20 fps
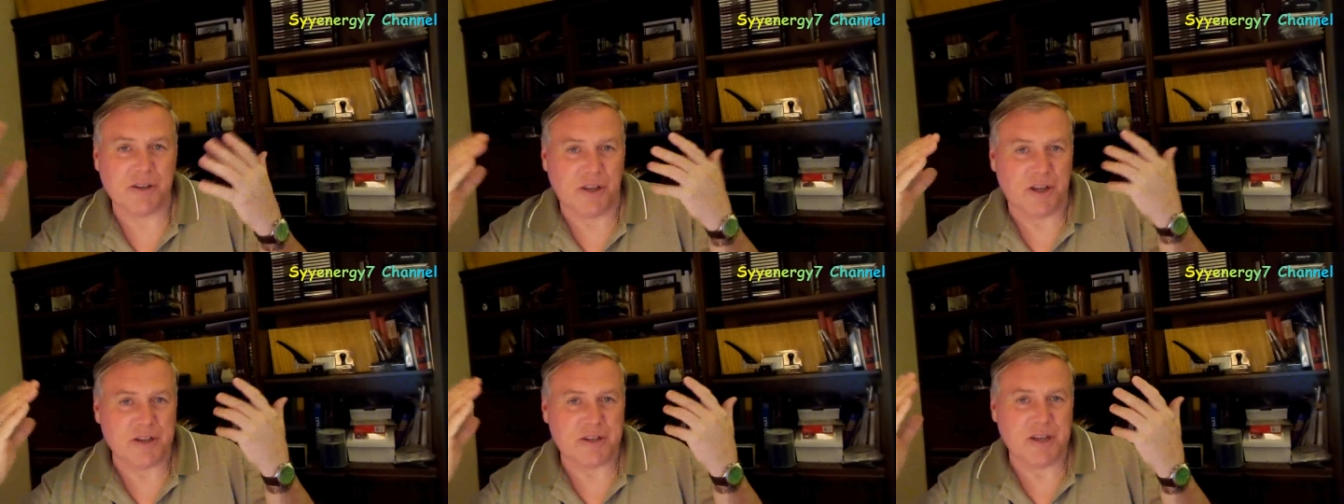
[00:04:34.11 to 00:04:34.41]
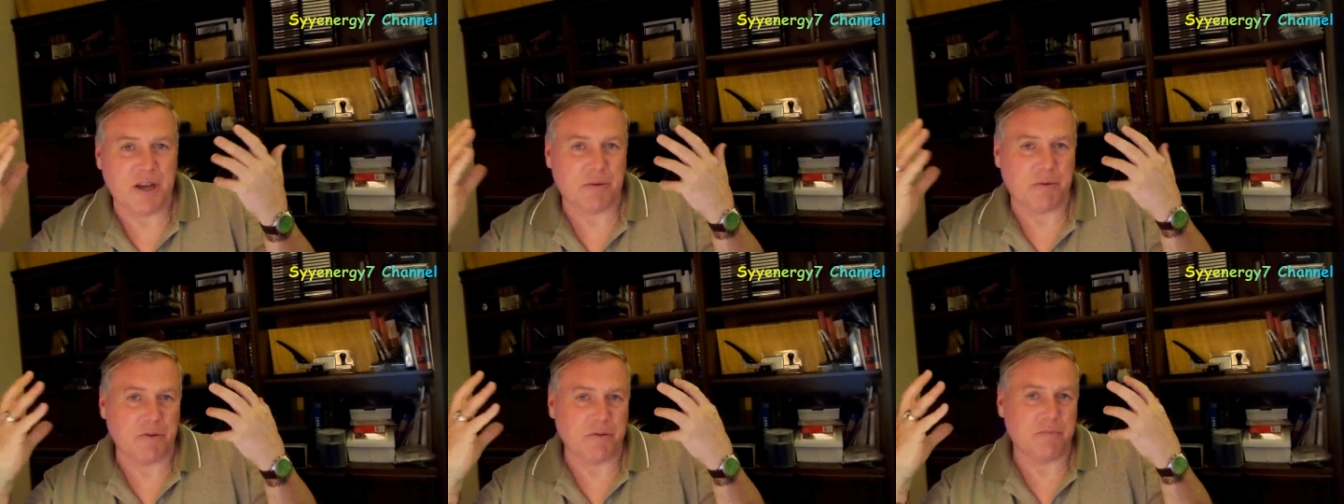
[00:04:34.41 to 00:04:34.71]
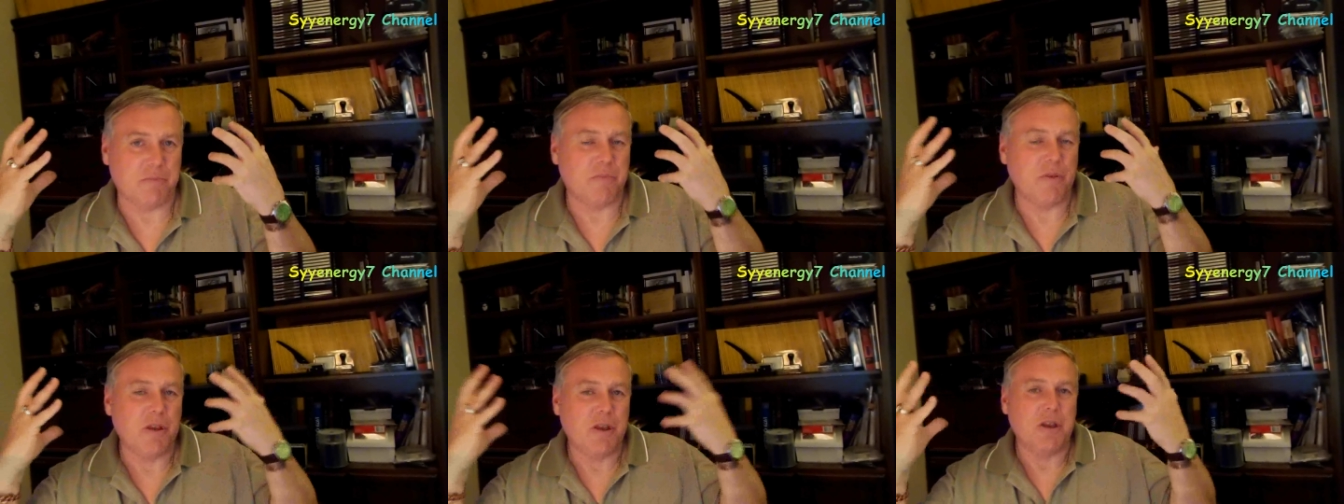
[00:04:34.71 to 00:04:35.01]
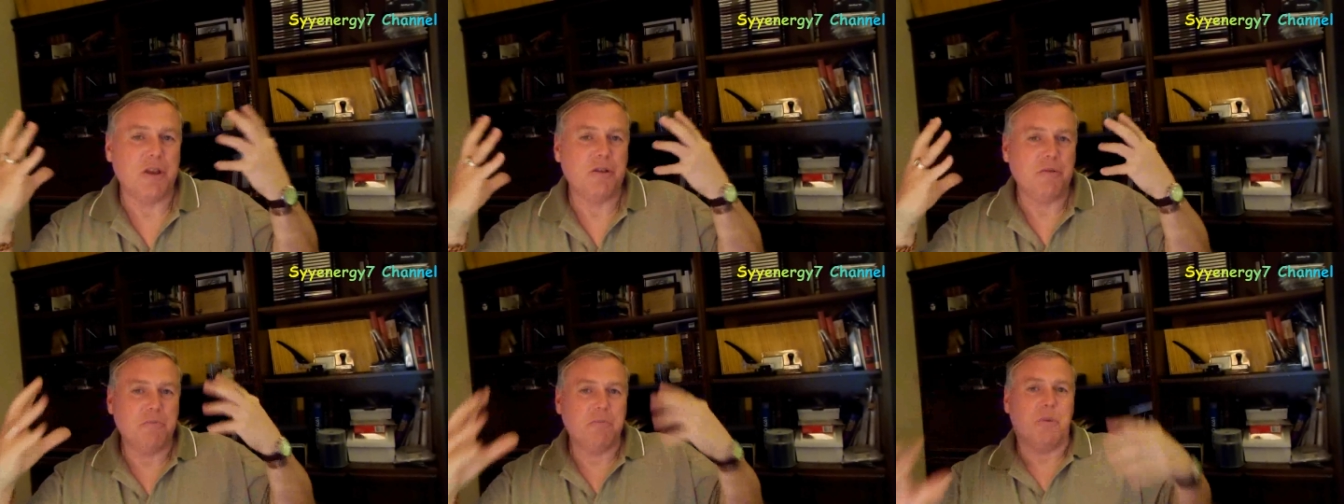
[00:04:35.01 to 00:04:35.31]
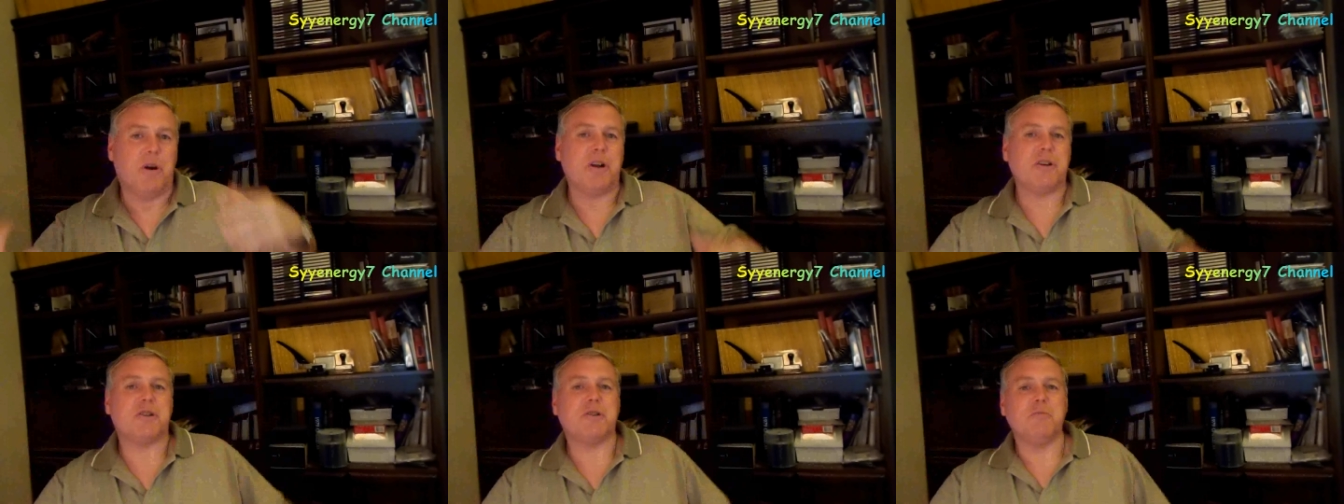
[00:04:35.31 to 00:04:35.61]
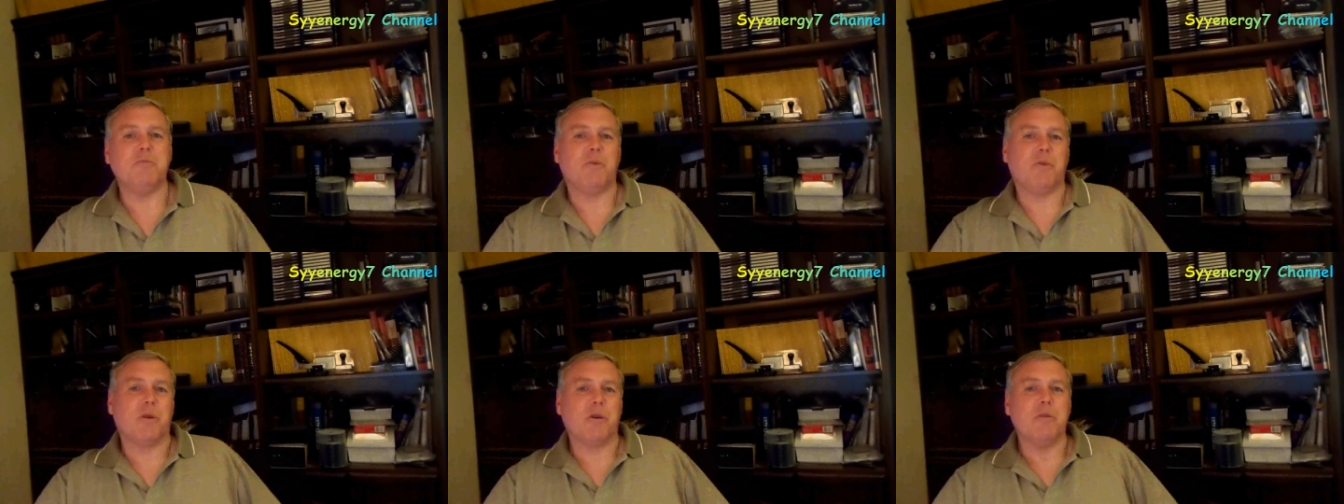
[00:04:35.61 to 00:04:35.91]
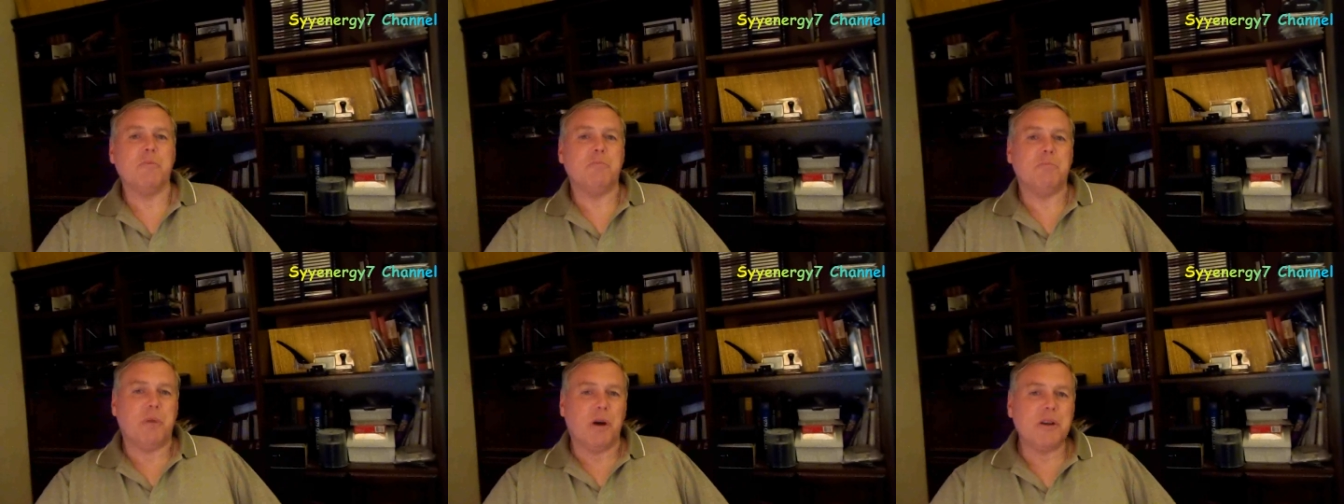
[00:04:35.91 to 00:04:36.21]
like that were much more
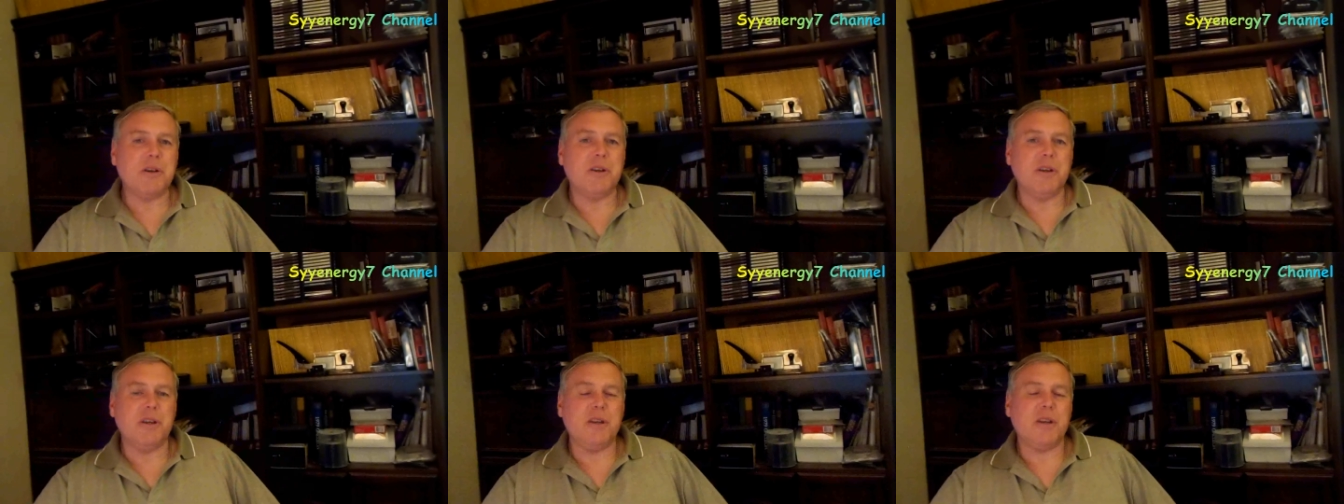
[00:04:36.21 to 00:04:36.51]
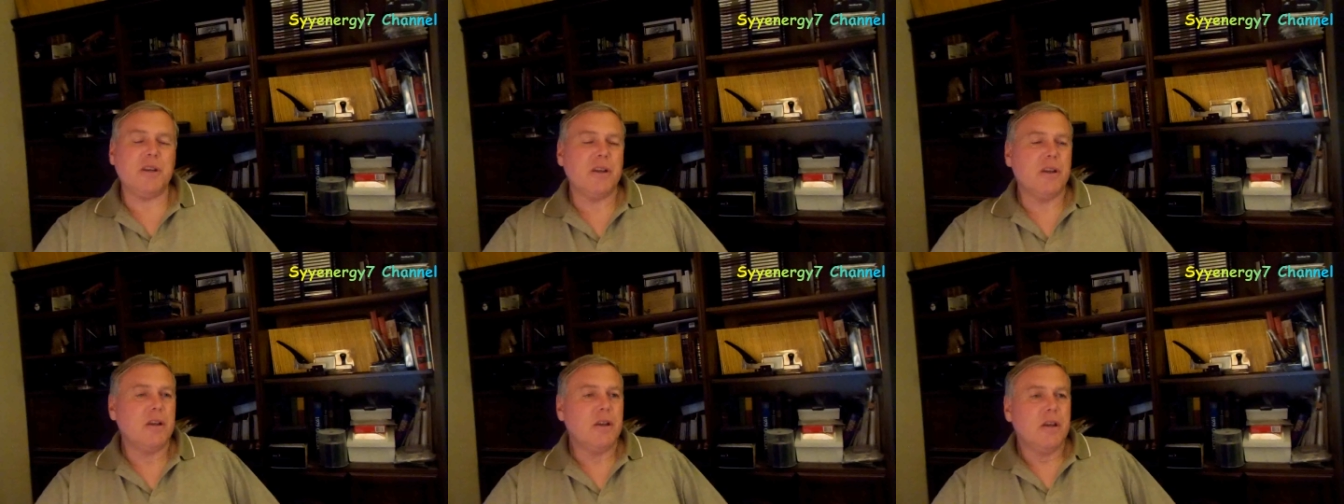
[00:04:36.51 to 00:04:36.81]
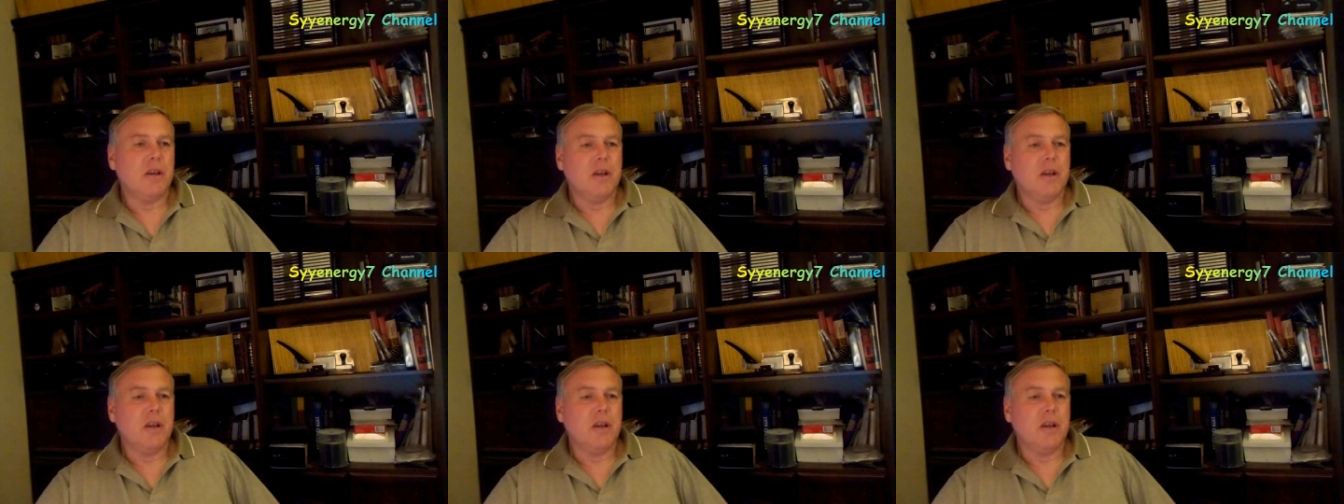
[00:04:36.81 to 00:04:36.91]
abundant.